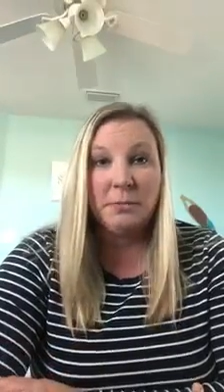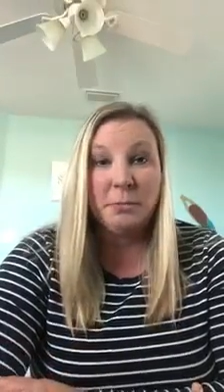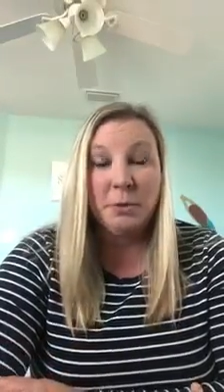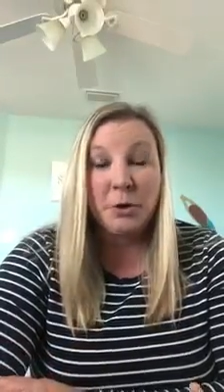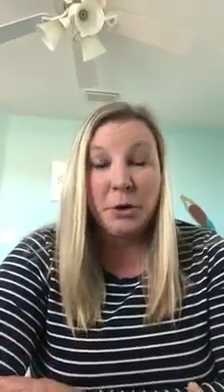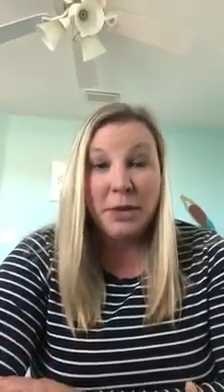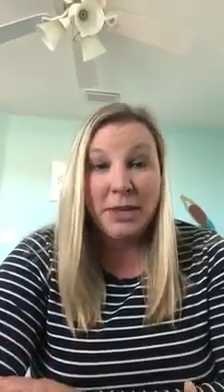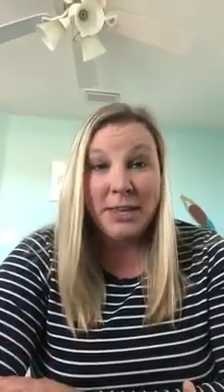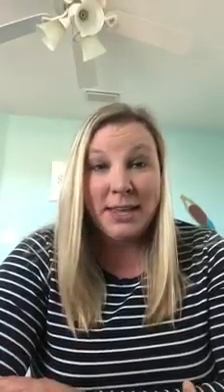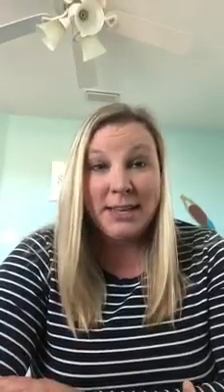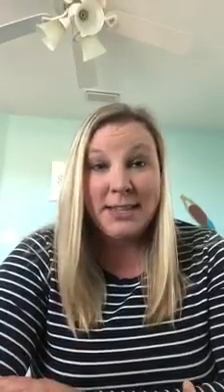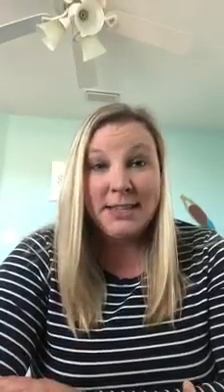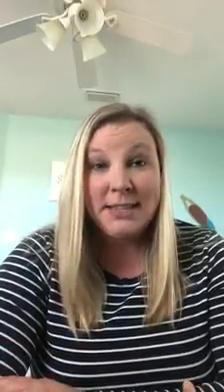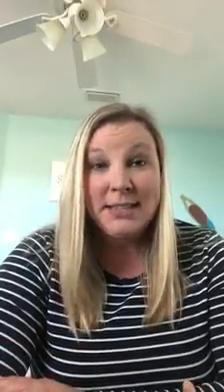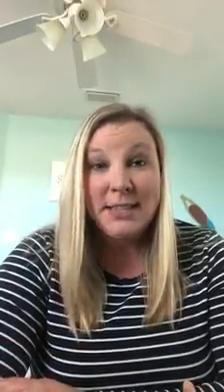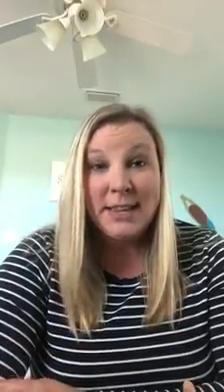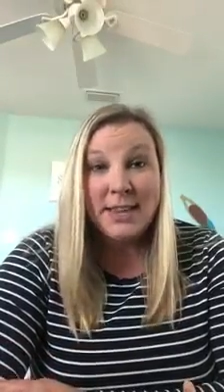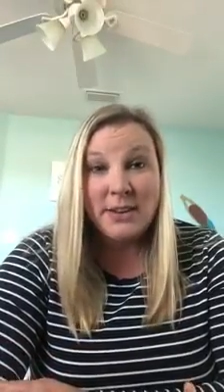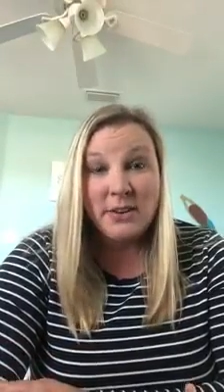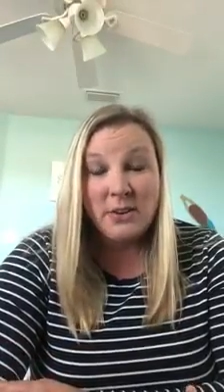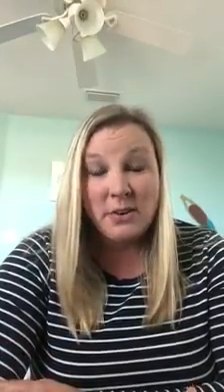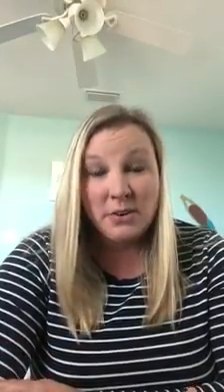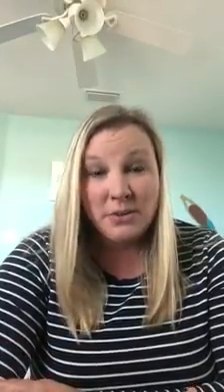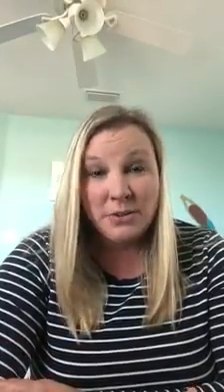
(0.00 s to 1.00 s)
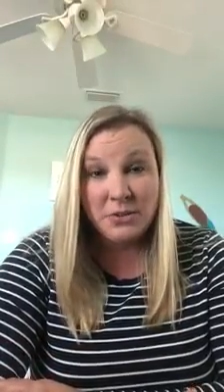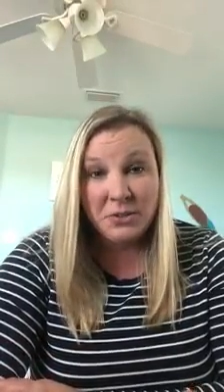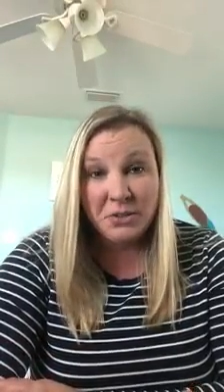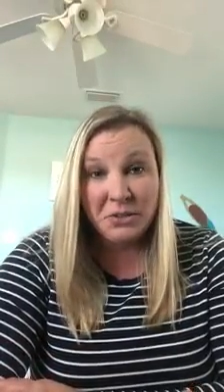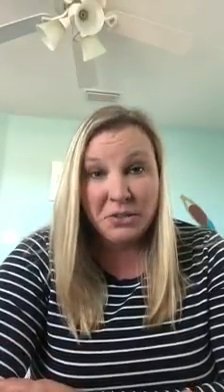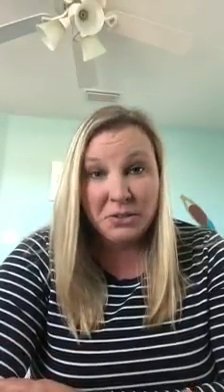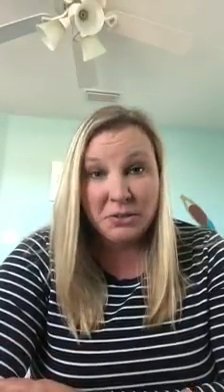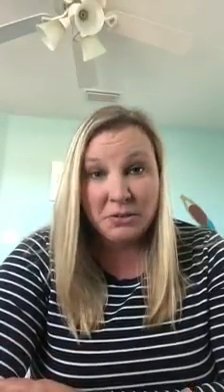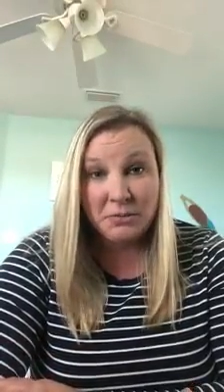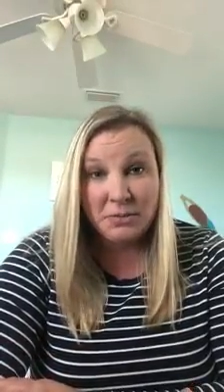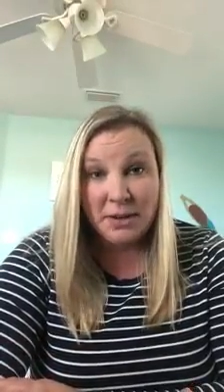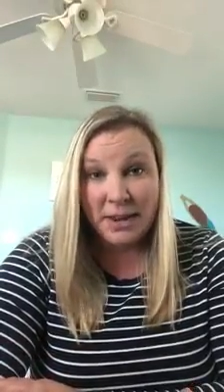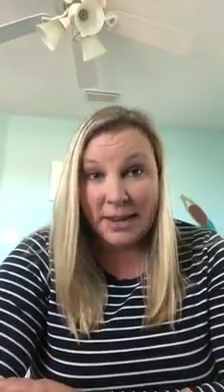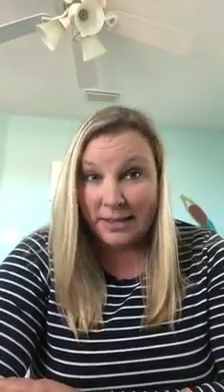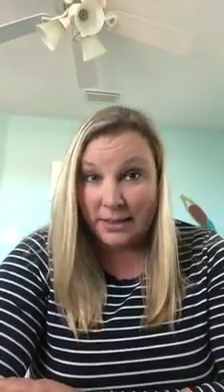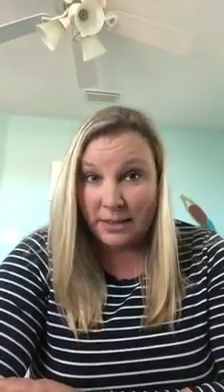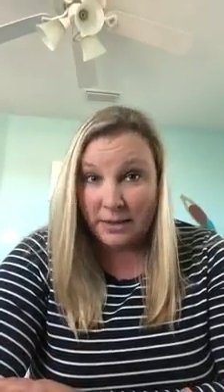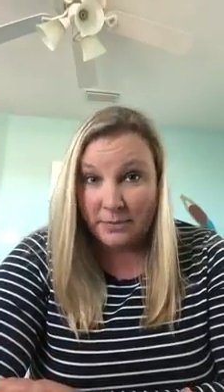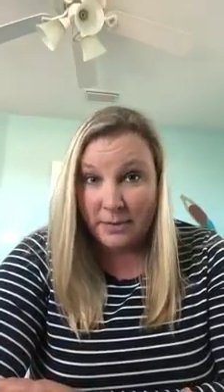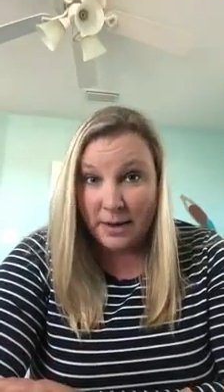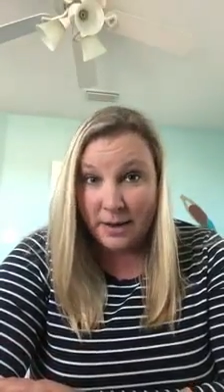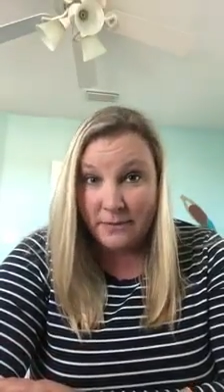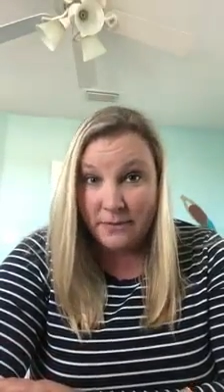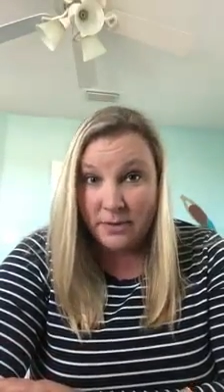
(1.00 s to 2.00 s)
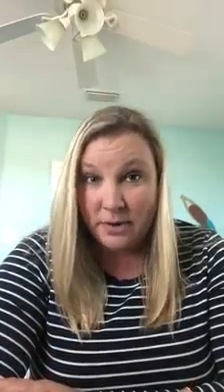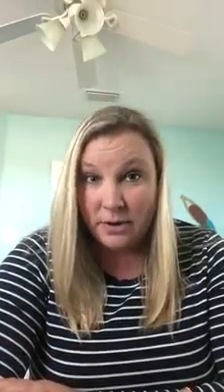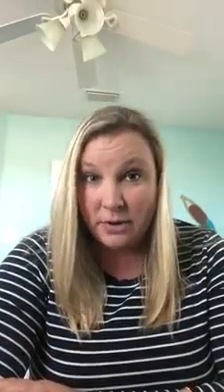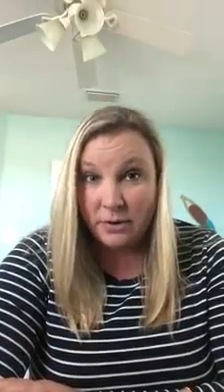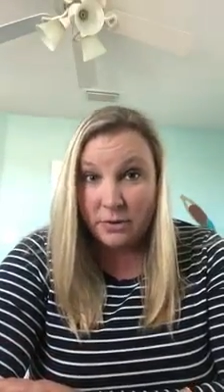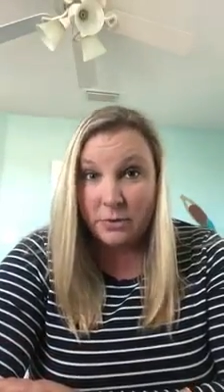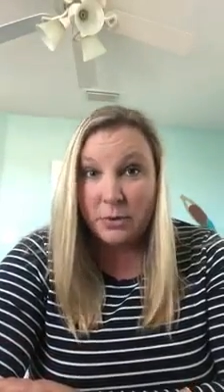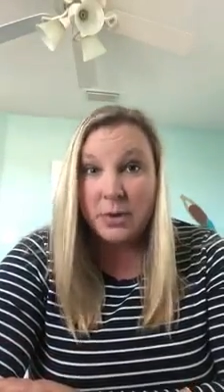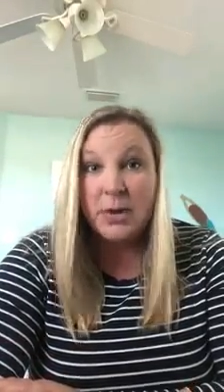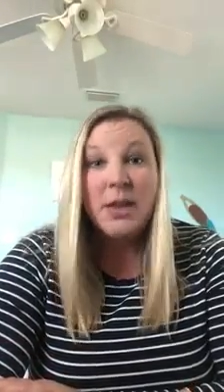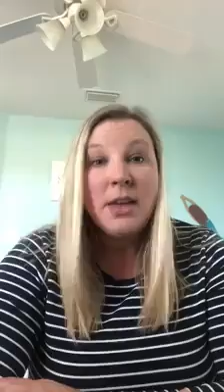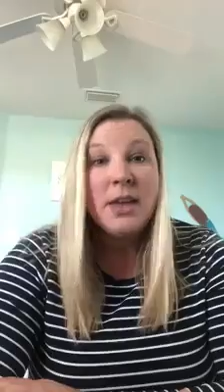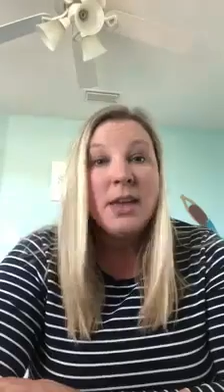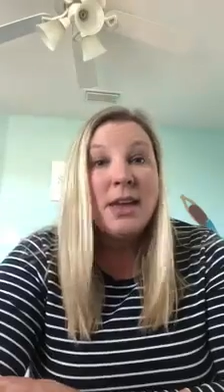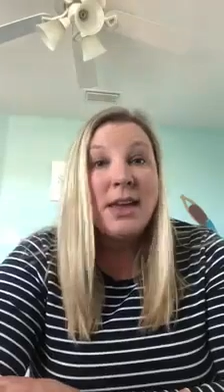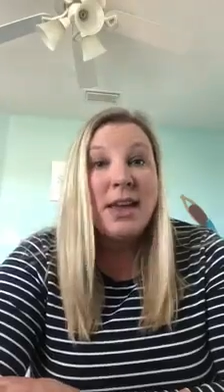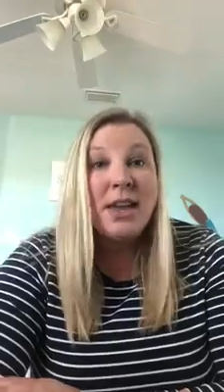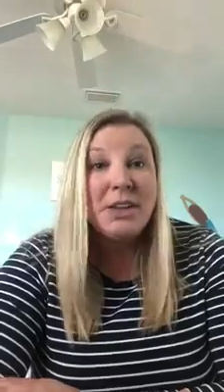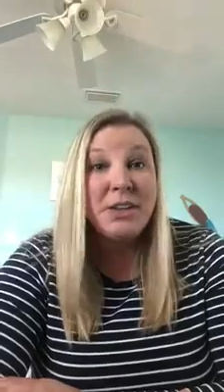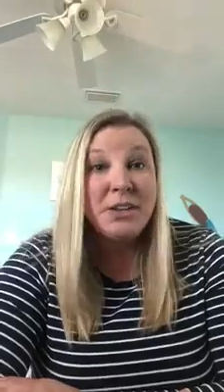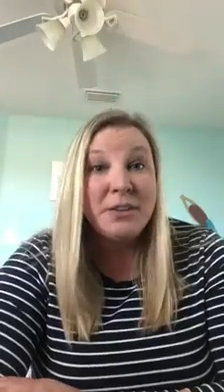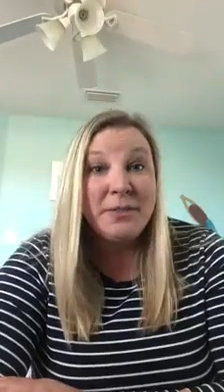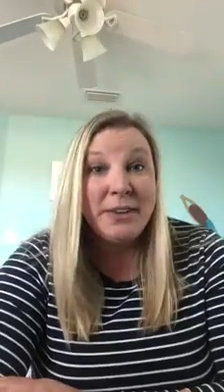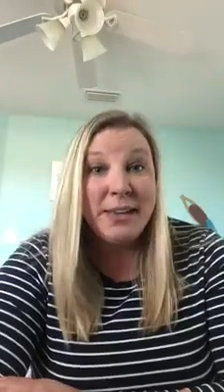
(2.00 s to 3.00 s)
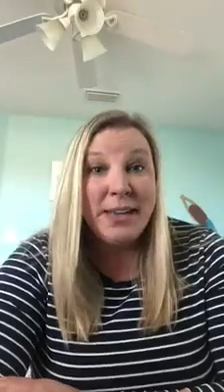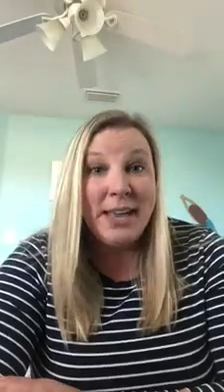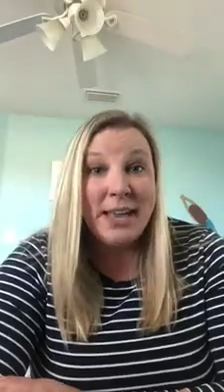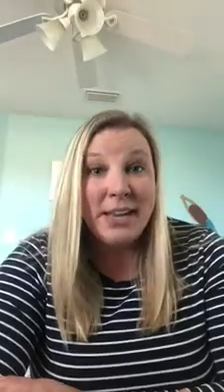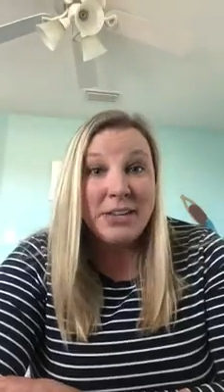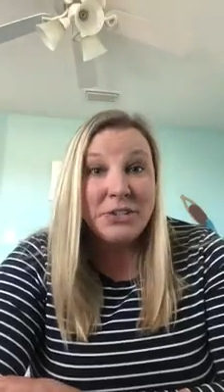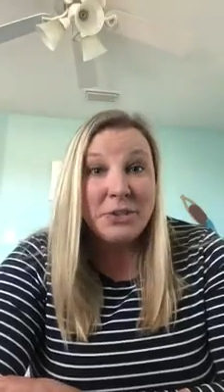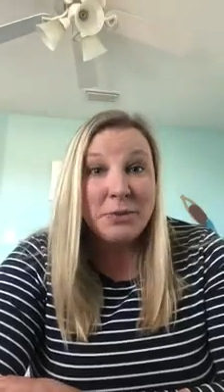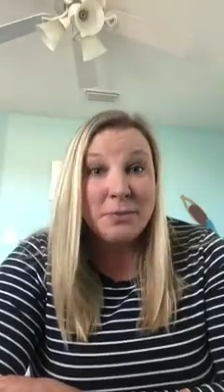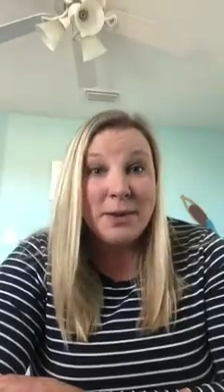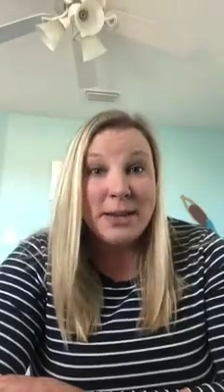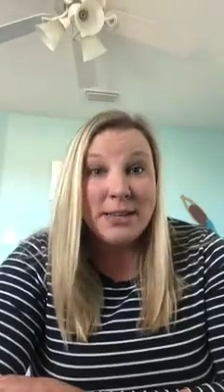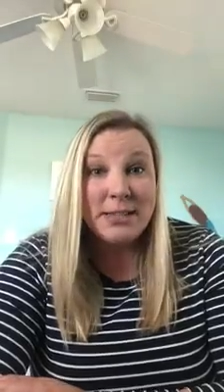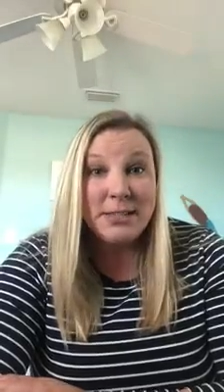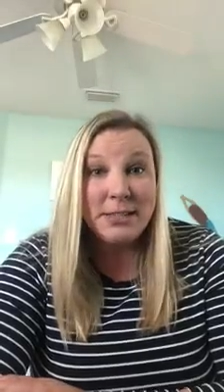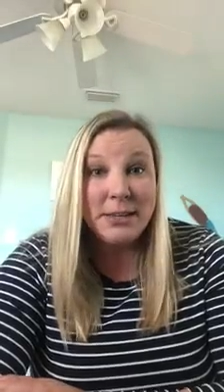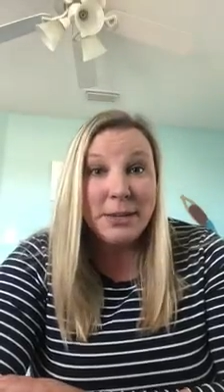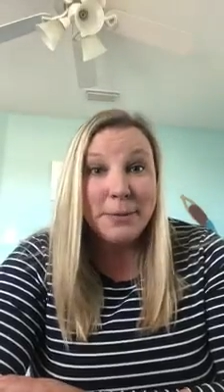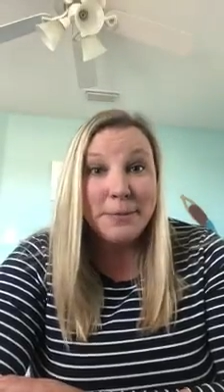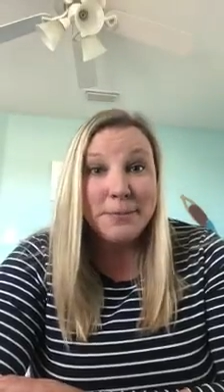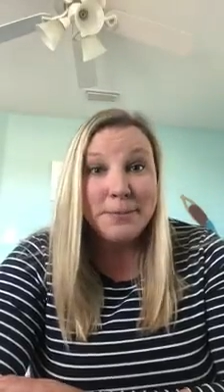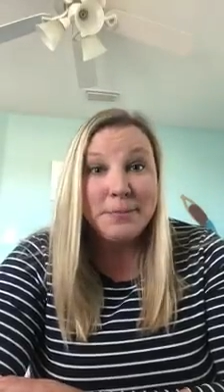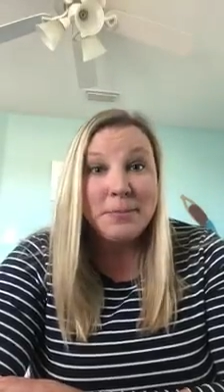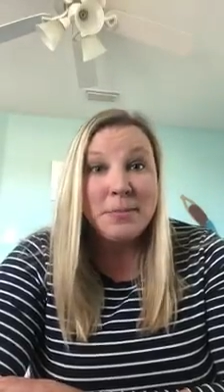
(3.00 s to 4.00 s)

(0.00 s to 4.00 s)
bookings and also your nightly revenue in your vacation rental.